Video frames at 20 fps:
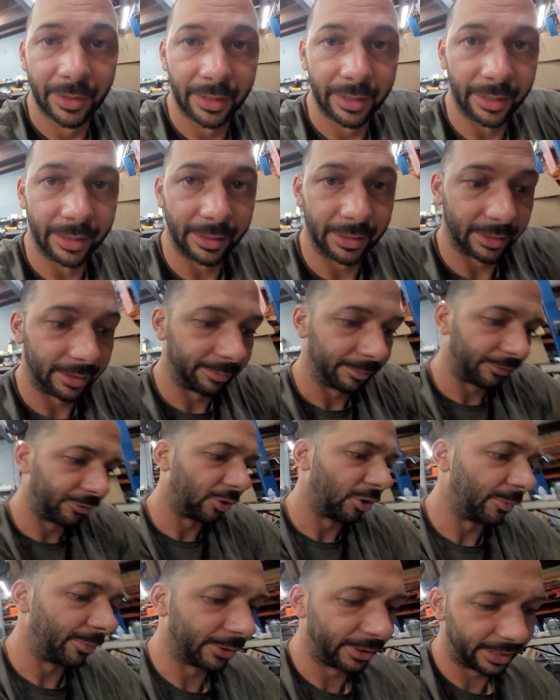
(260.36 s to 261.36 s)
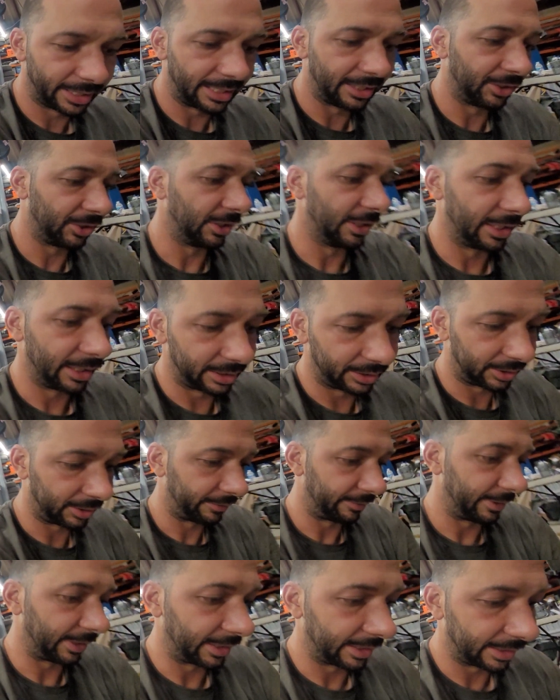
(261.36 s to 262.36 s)
and then before we put an engine in it, just
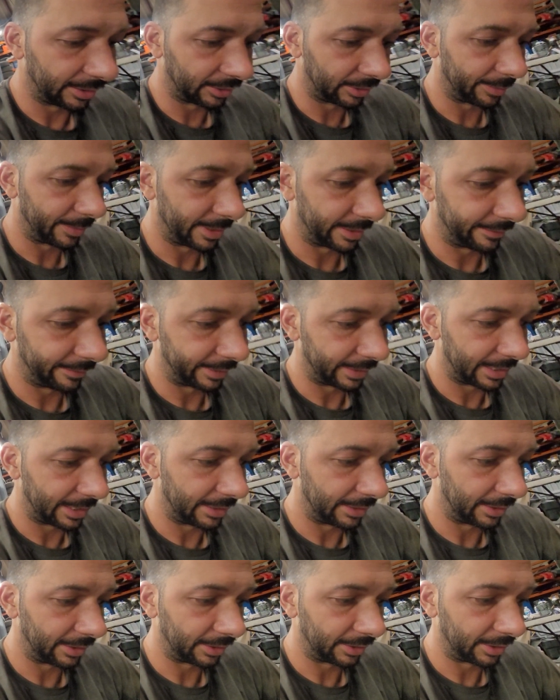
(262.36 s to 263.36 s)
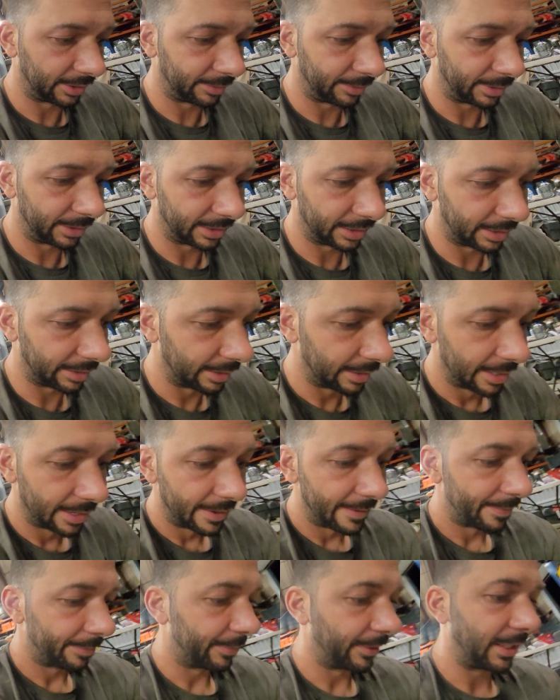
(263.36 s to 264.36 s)
figure out the modifications that need to be there.
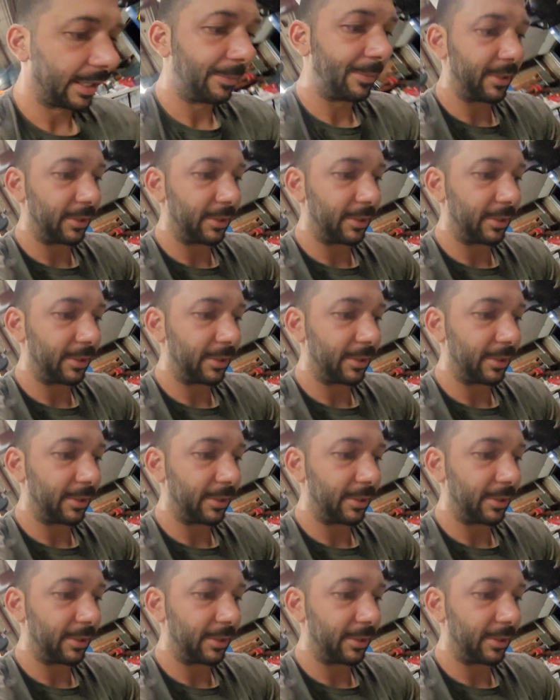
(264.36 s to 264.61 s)
But that'd be